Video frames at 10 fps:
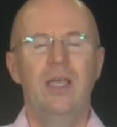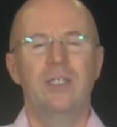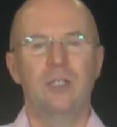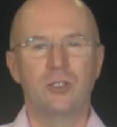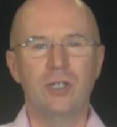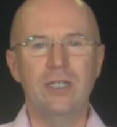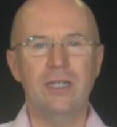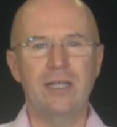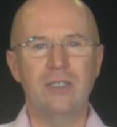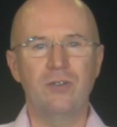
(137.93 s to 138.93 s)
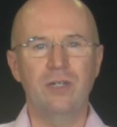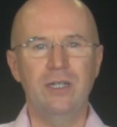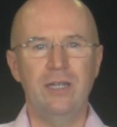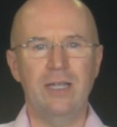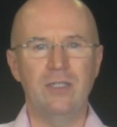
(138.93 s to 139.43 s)
So shrink it down, shrink
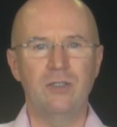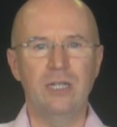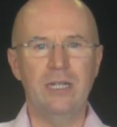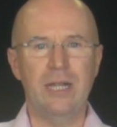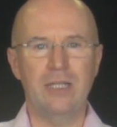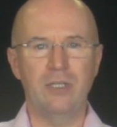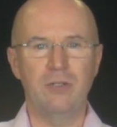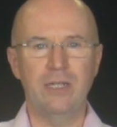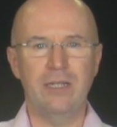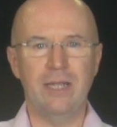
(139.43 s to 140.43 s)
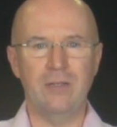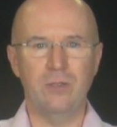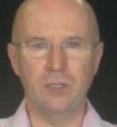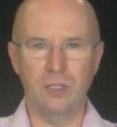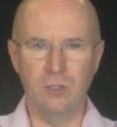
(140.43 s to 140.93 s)
it down, shrink it down, shrink it down
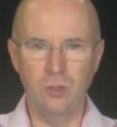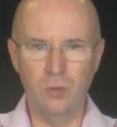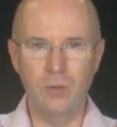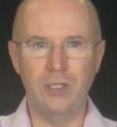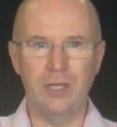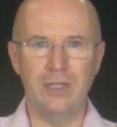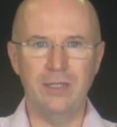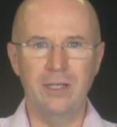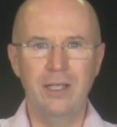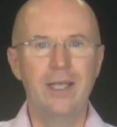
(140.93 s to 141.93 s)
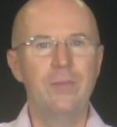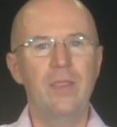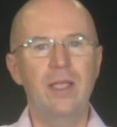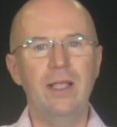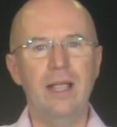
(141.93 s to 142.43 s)
to its normal size, but
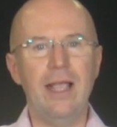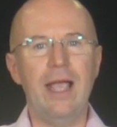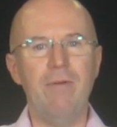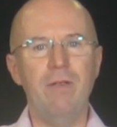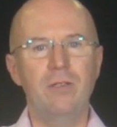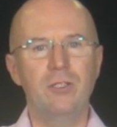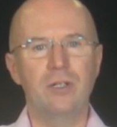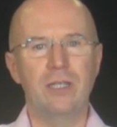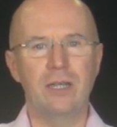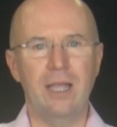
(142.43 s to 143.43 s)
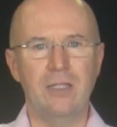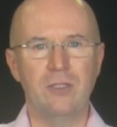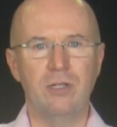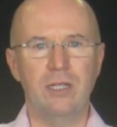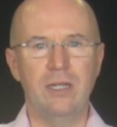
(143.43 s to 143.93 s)
then carry on shrinking it down,
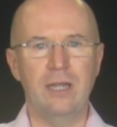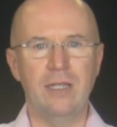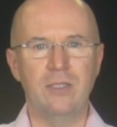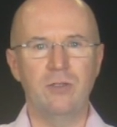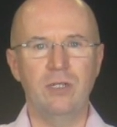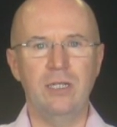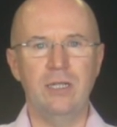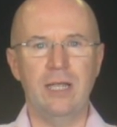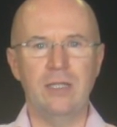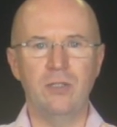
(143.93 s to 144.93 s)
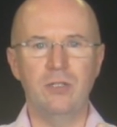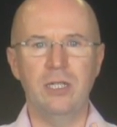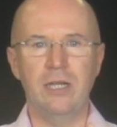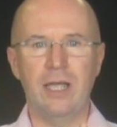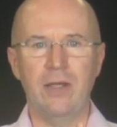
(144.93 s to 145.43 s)
shrinking it down, shrinking it down,
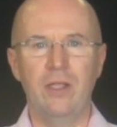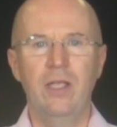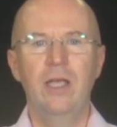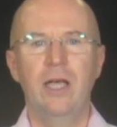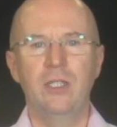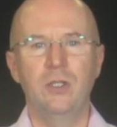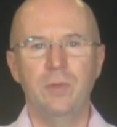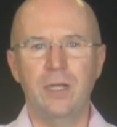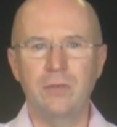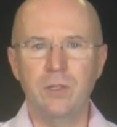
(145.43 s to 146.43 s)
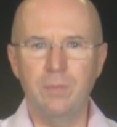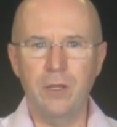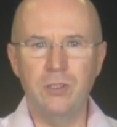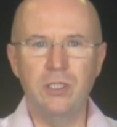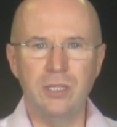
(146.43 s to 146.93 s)
shrinking it down until it becomes the
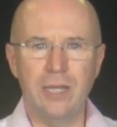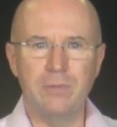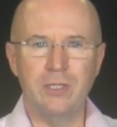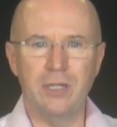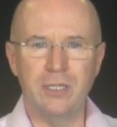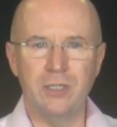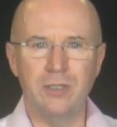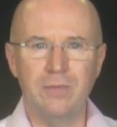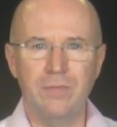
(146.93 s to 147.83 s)
postage stamp size.